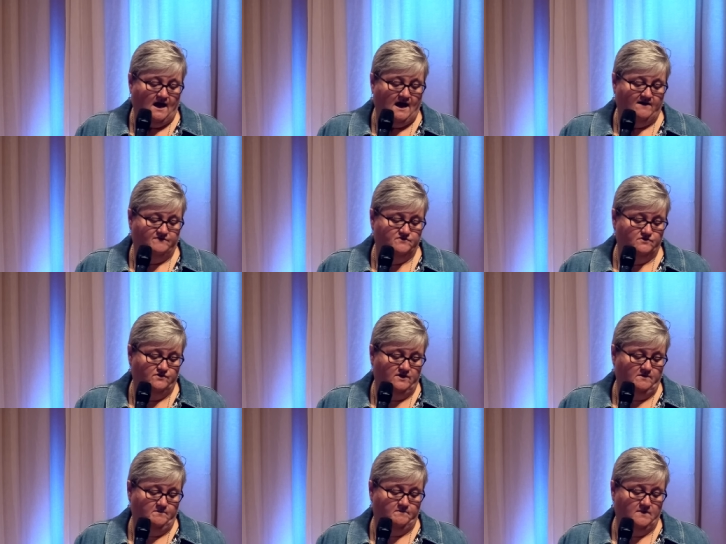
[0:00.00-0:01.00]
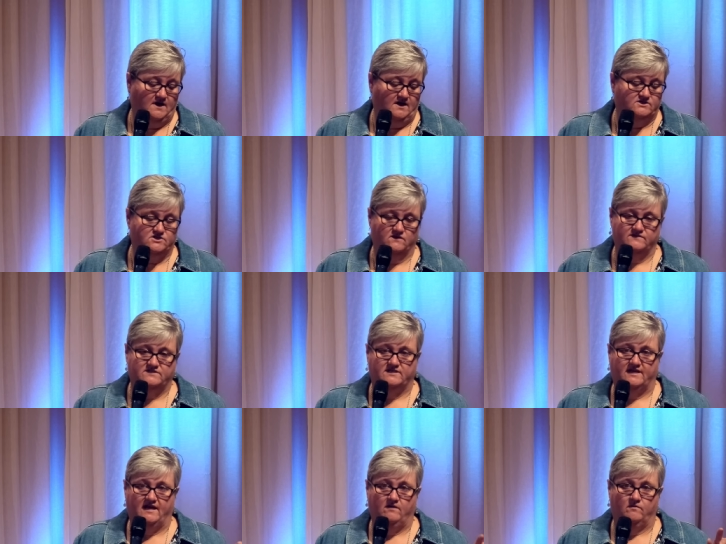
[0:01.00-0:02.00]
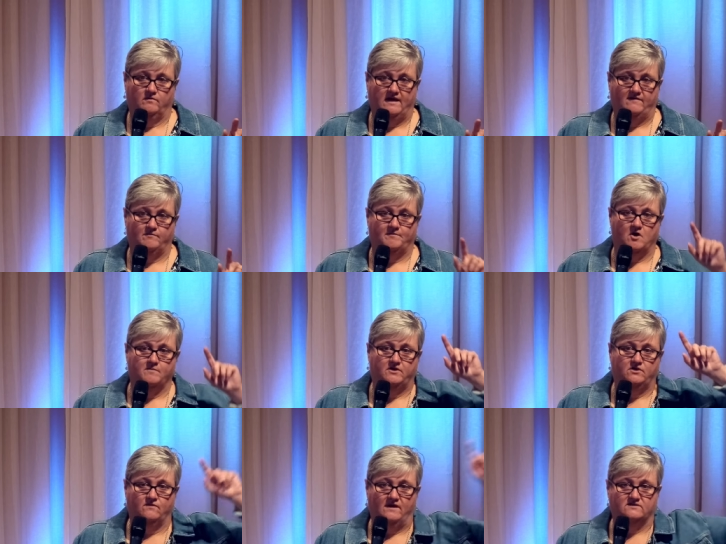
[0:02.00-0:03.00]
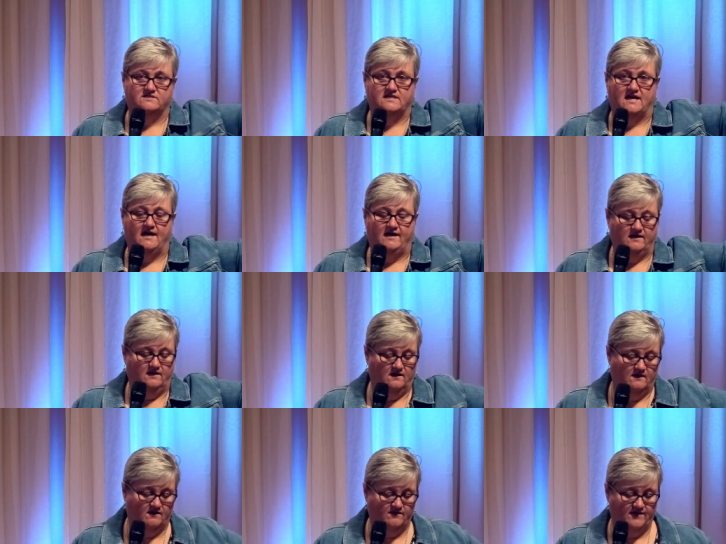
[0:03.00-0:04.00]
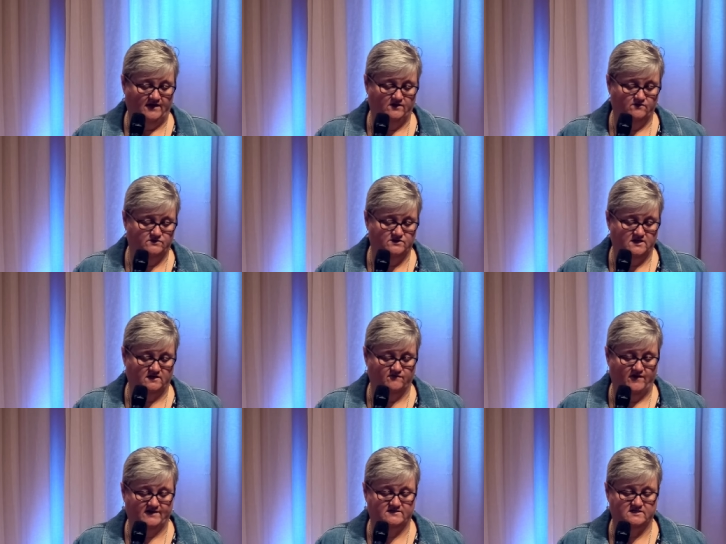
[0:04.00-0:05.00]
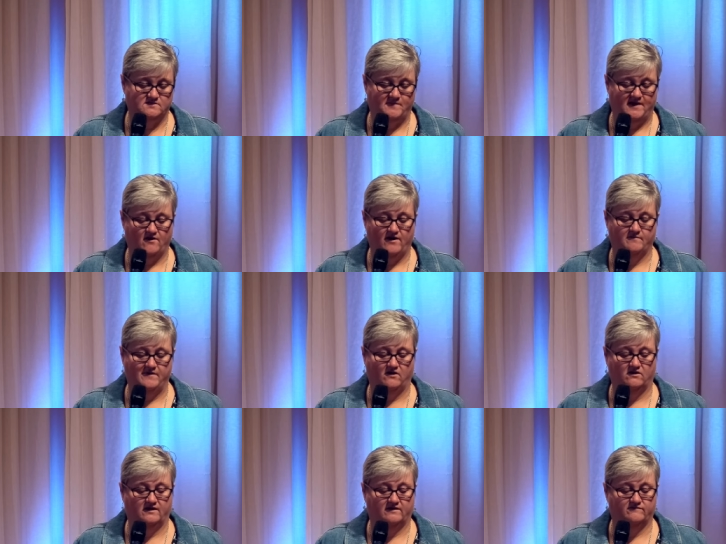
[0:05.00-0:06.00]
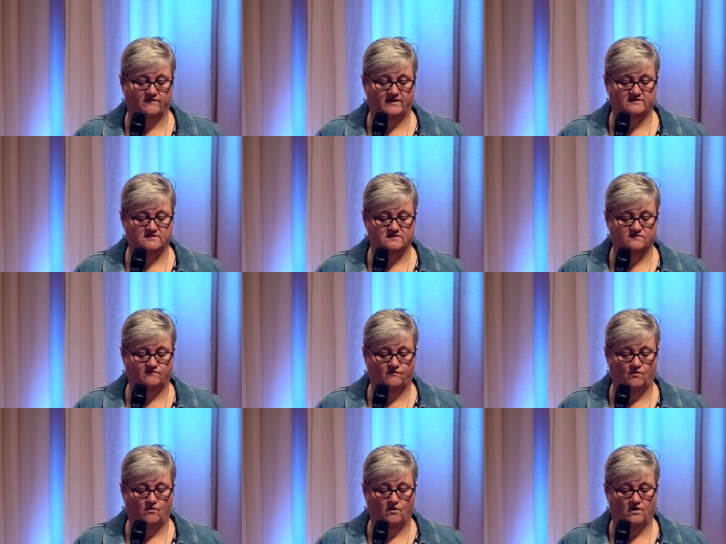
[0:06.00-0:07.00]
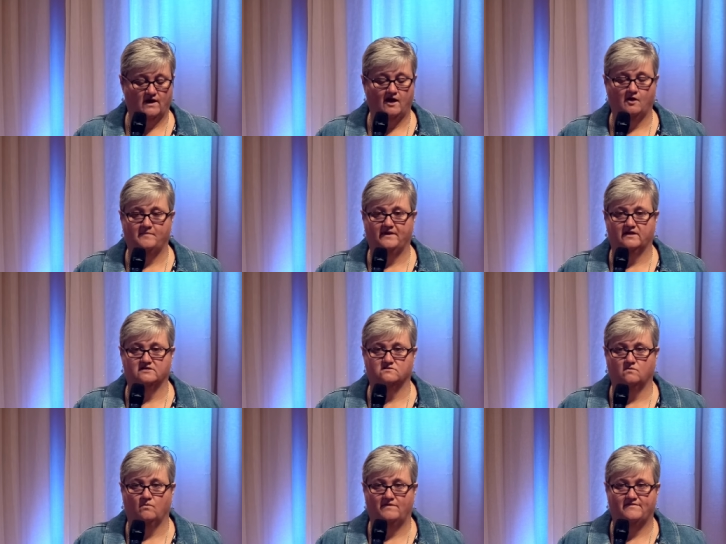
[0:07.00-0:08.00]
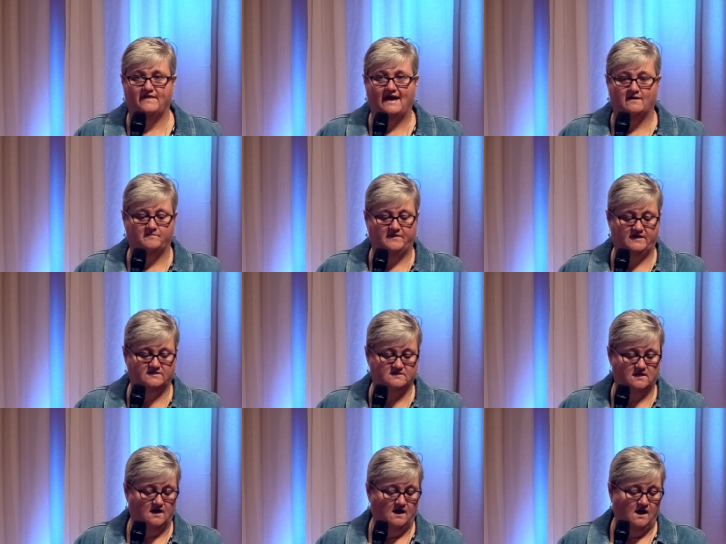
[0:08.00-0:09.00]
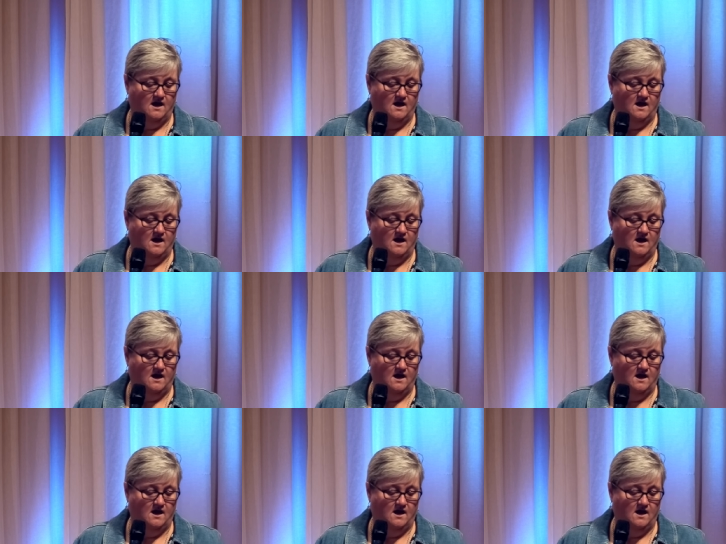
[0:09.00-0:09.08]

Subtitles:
After the service today, we'll have a barbecue outside. Thank you to Doug Francis, Barry, Marilyn, and Francis for helping us with that piece.